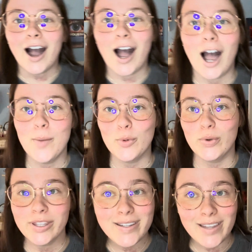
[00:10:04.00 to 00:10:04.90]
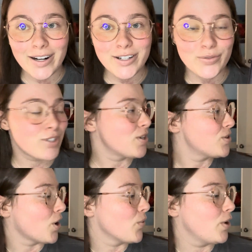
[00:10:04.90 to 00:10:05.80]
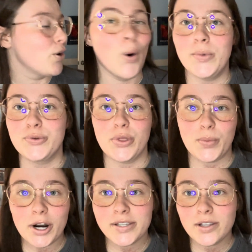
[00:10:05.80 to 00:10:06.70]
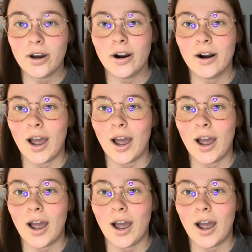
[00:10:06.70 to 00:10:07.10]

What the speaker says: I'm really excited to start reading Home is Where the Bodies Are.